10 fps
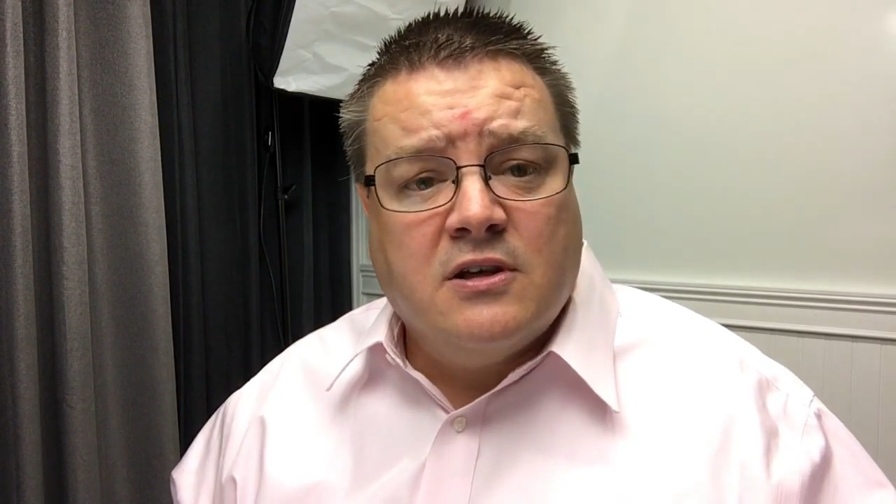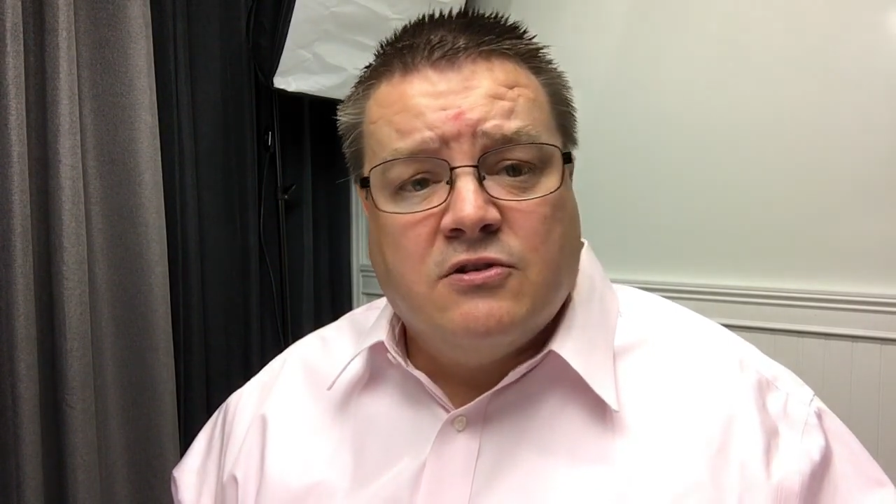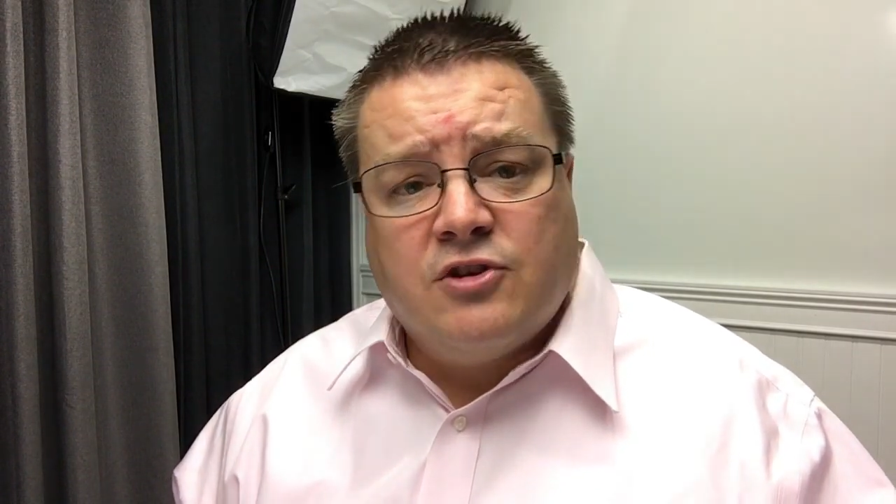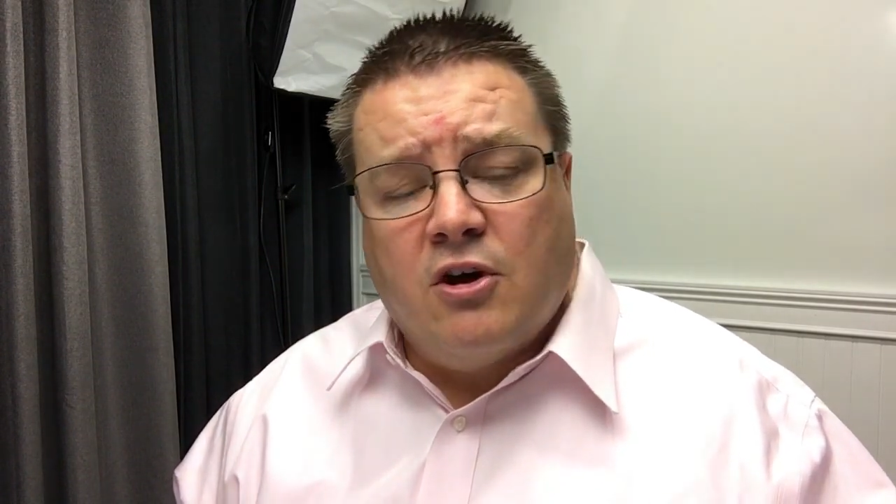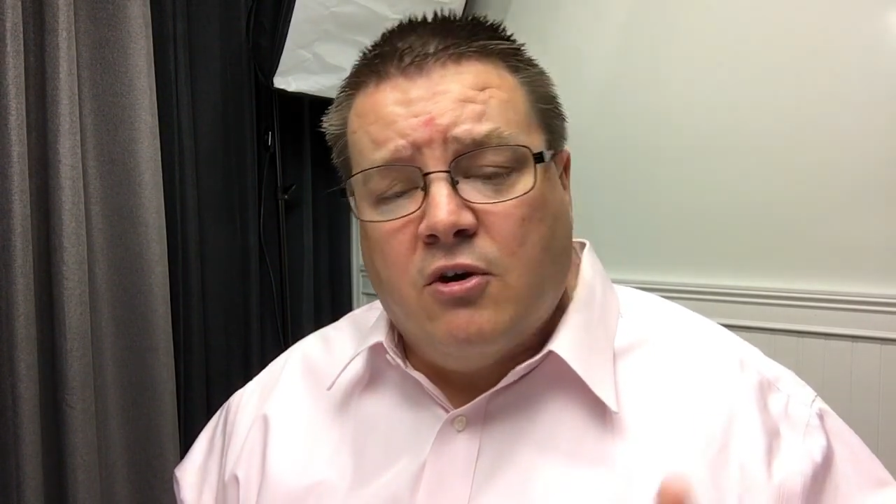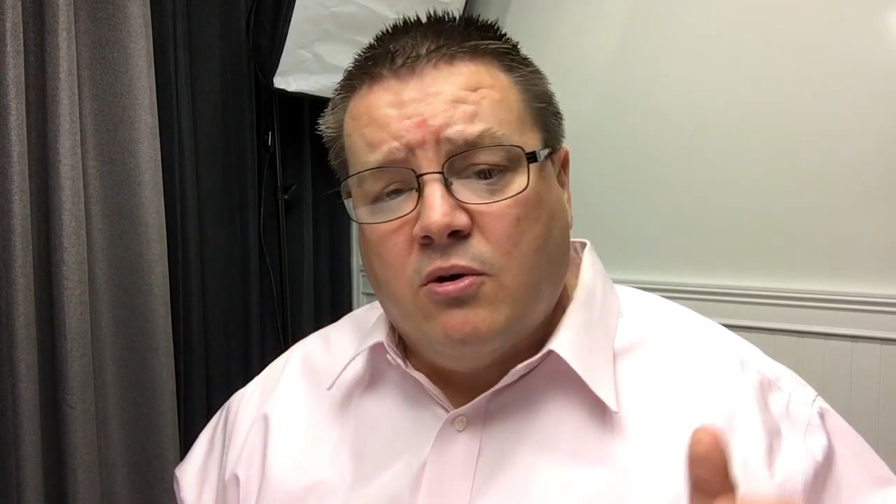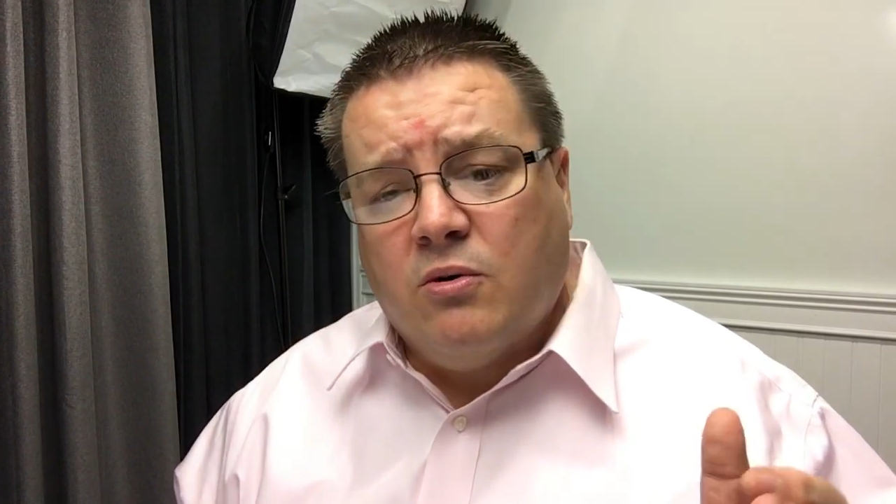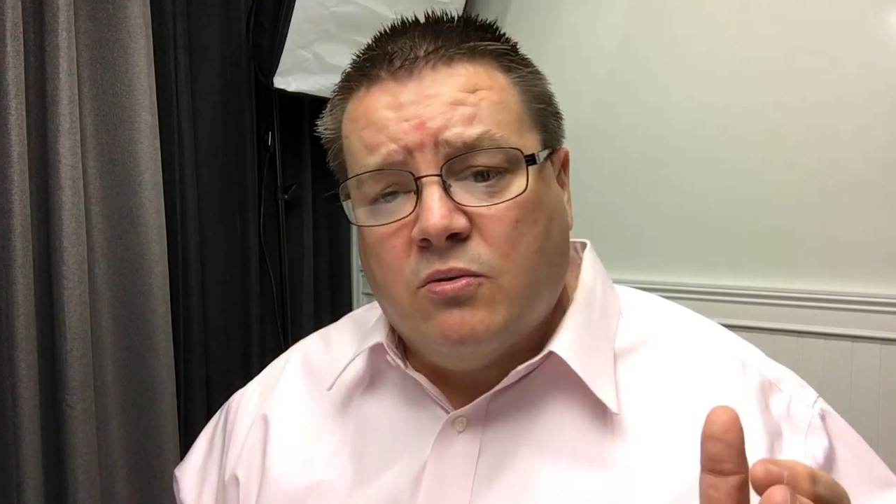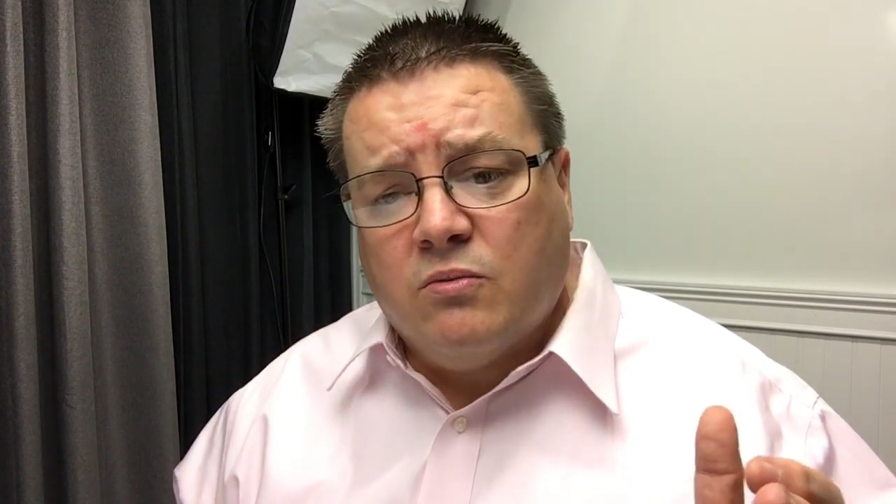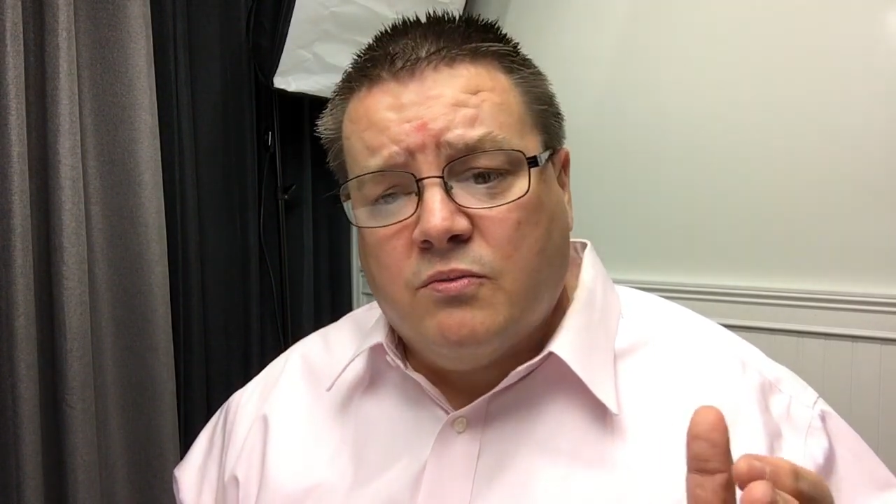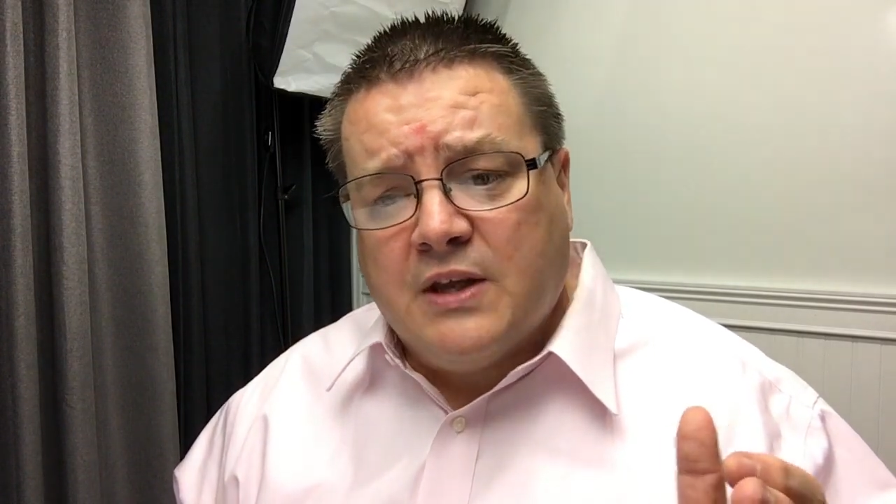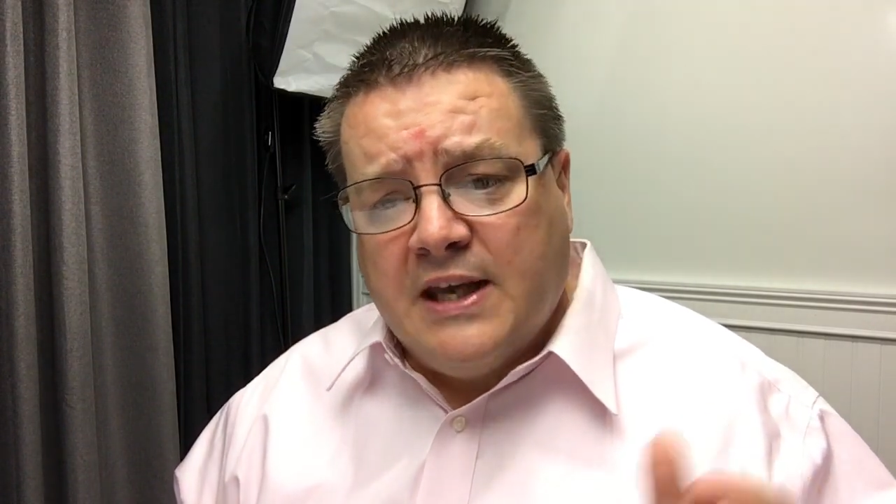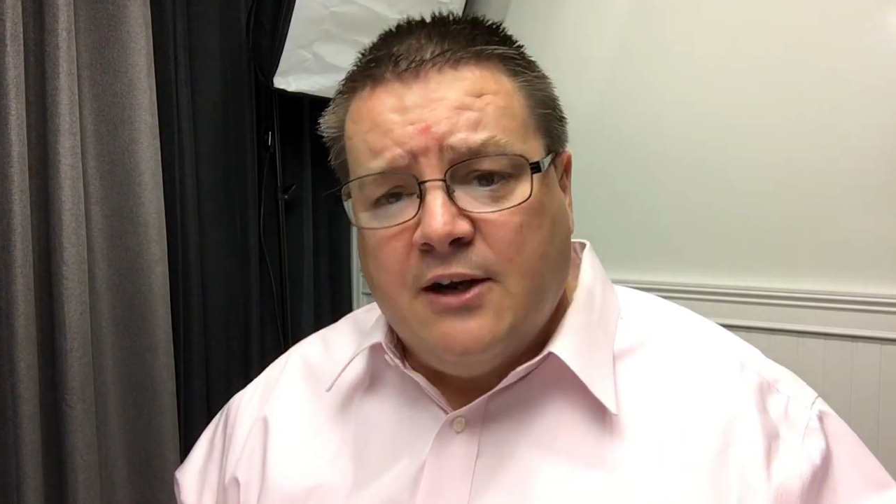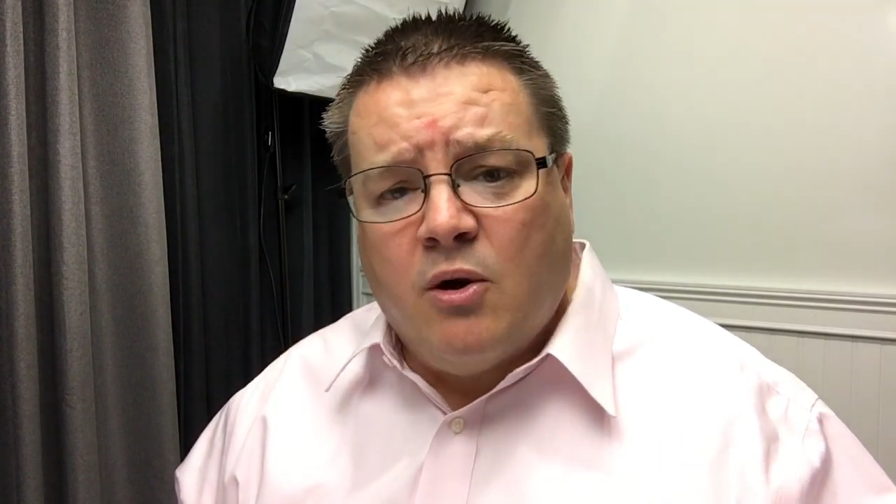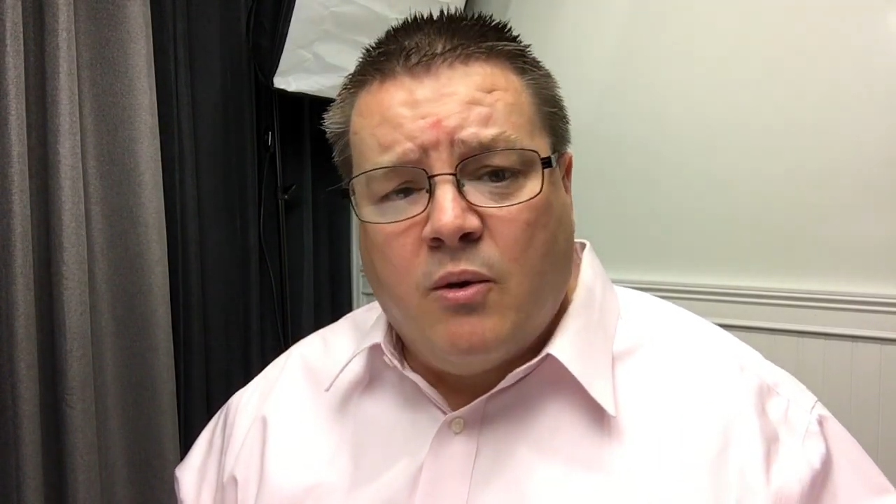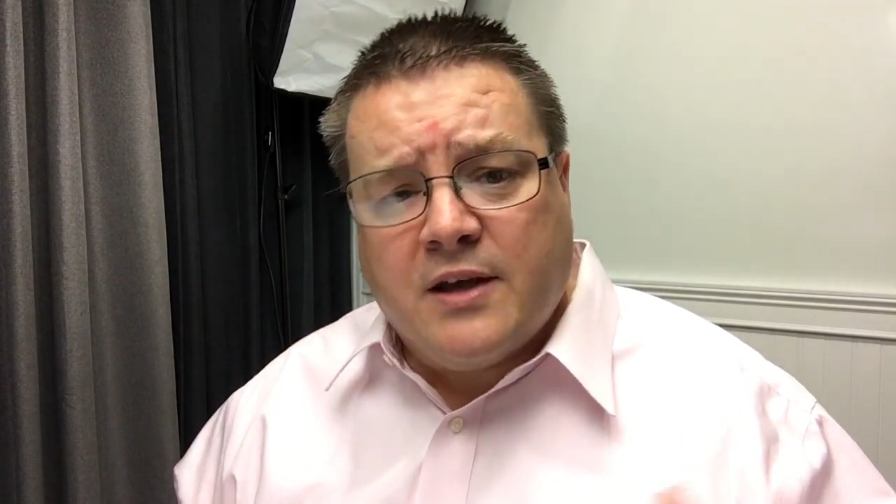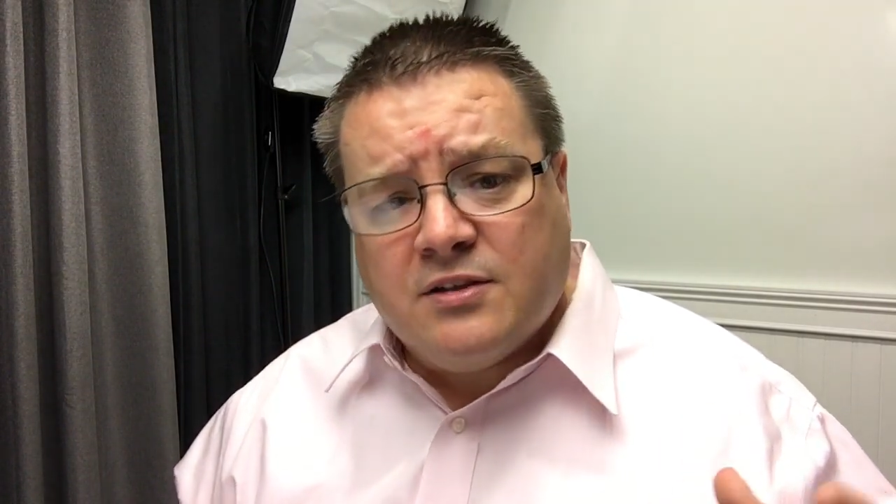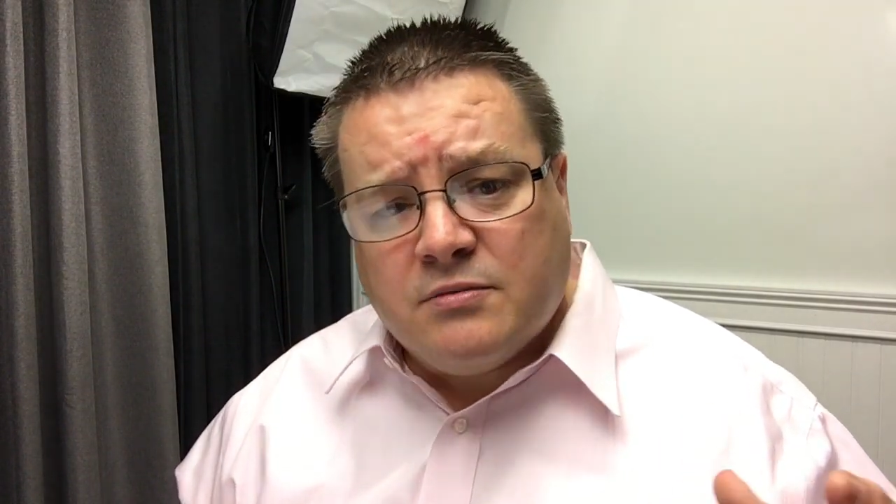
So the Keto OS